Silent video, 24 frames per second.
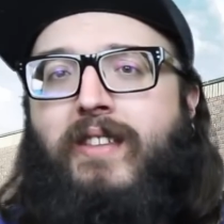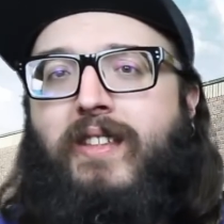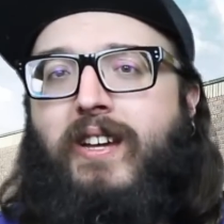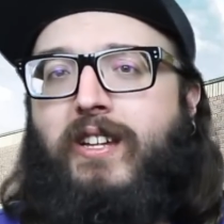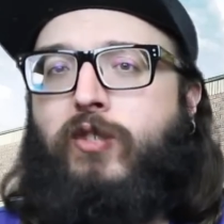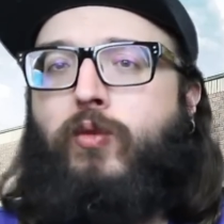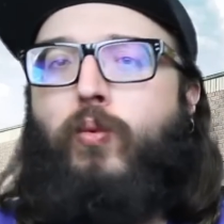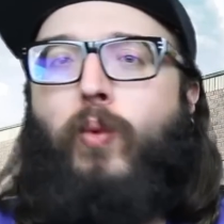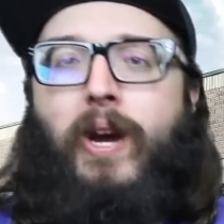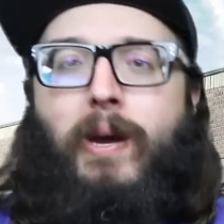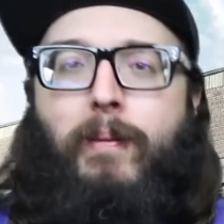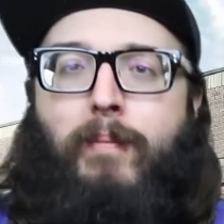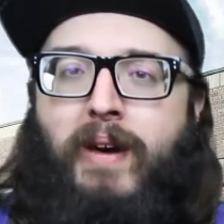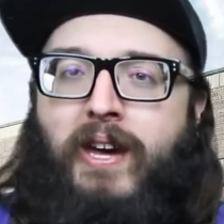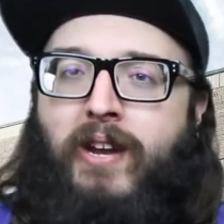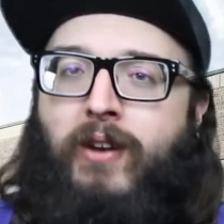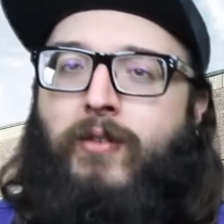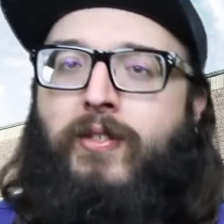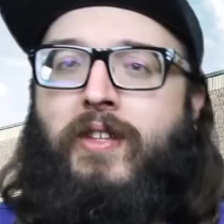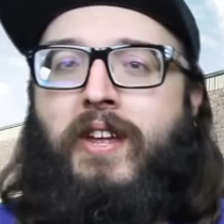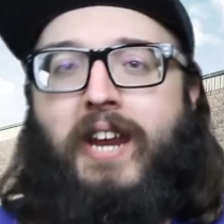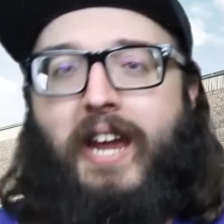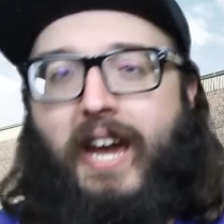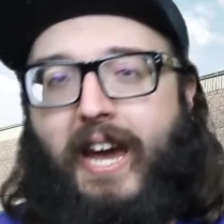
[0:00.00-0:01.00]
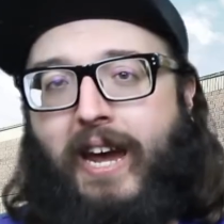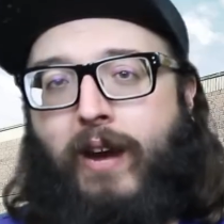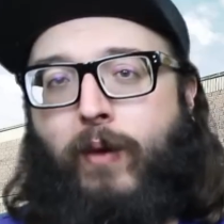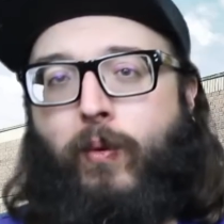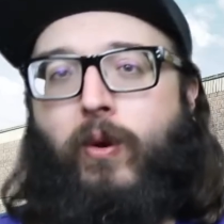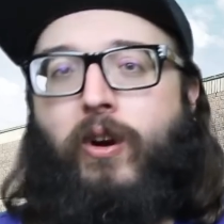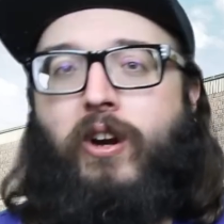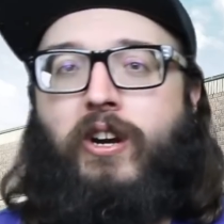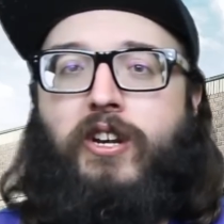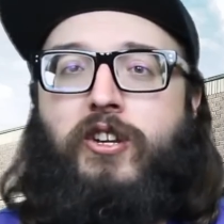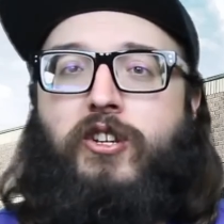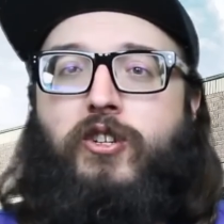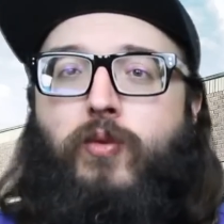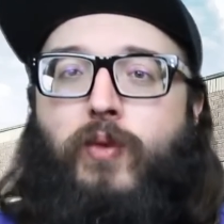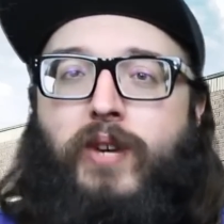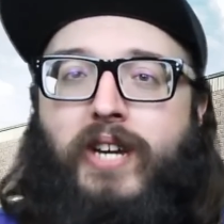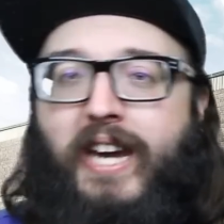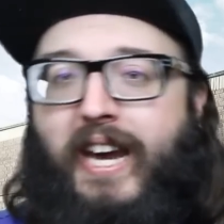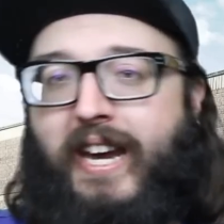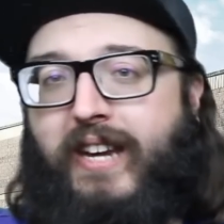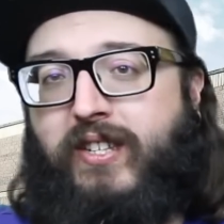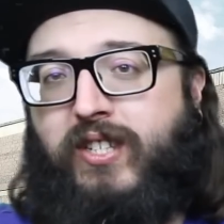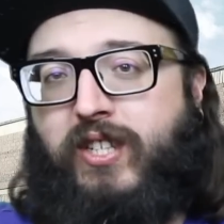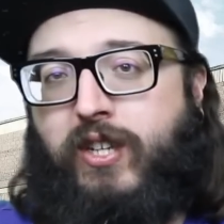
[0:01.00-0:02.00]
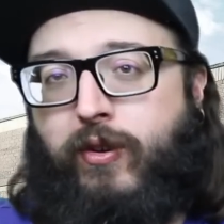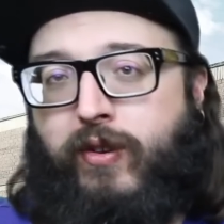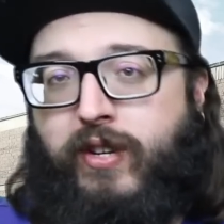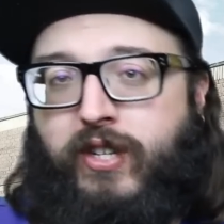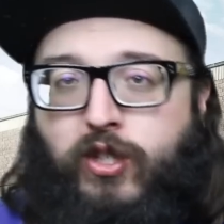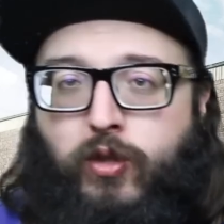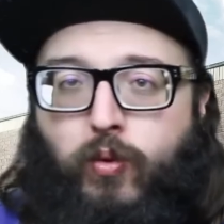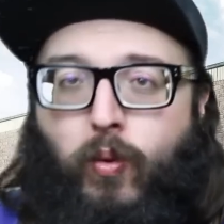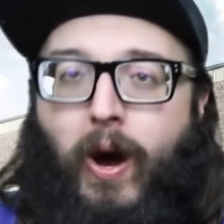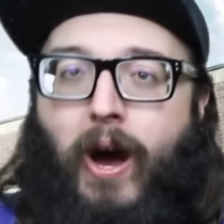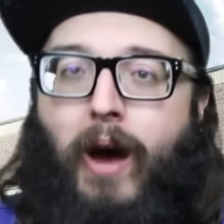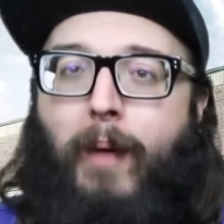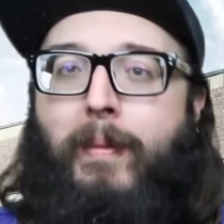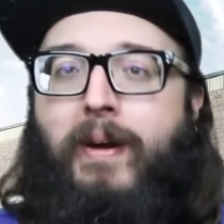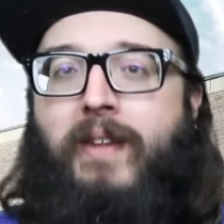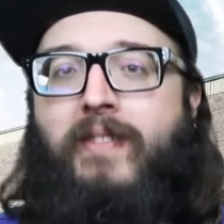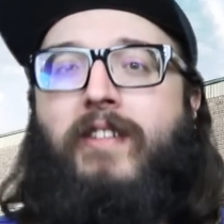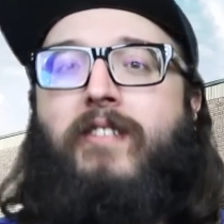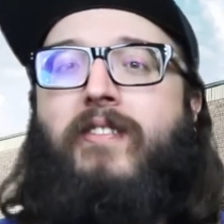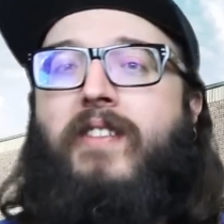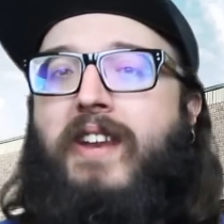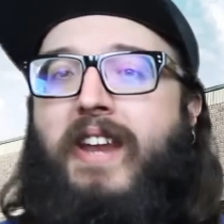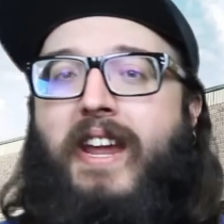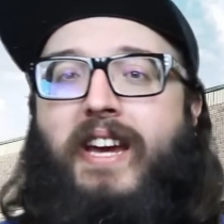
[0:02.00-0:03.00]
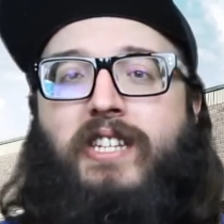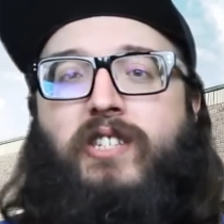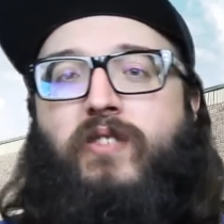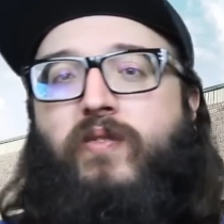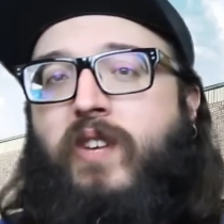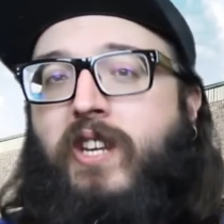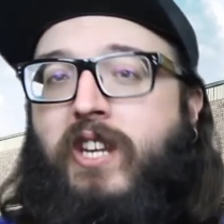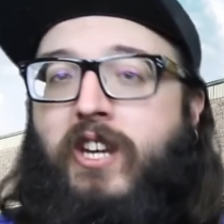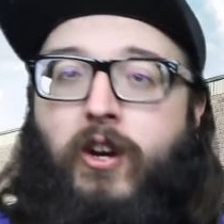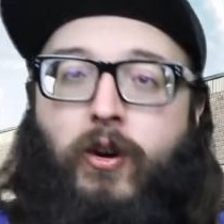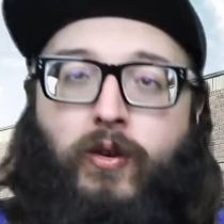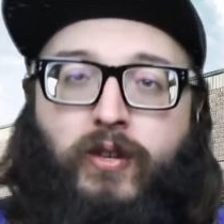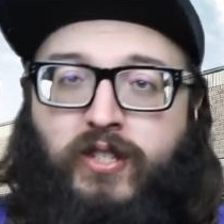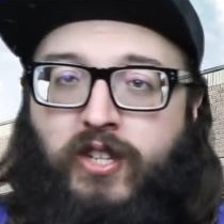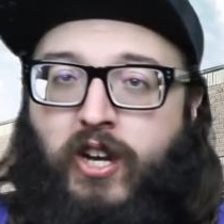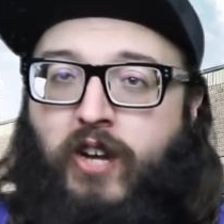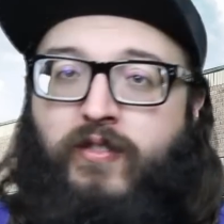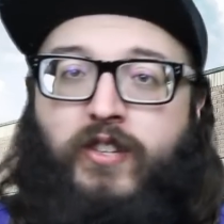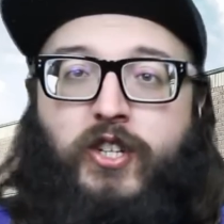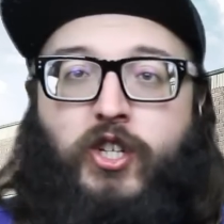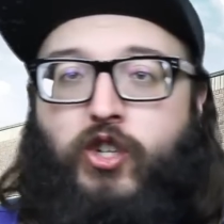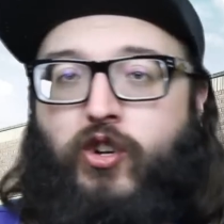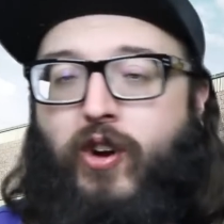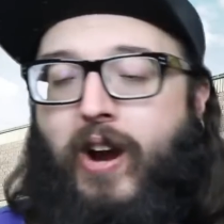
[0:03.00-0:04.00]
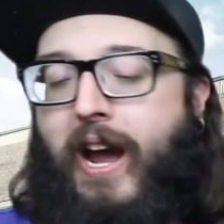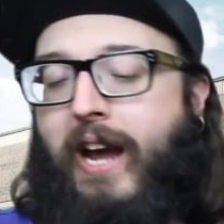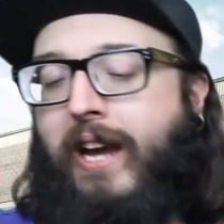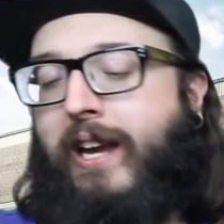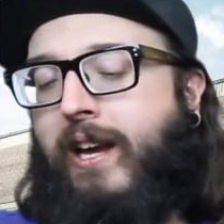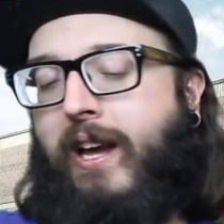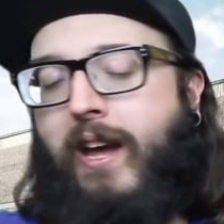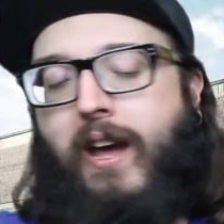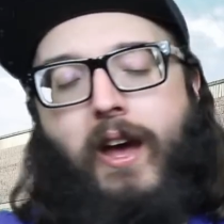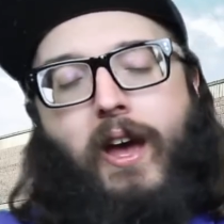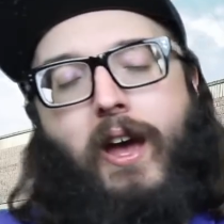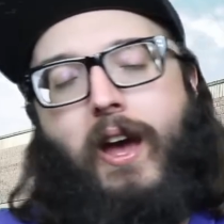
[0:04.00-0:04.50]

That's way better than, hey, we're going to do a K-Series swap and then the next video it's on the track.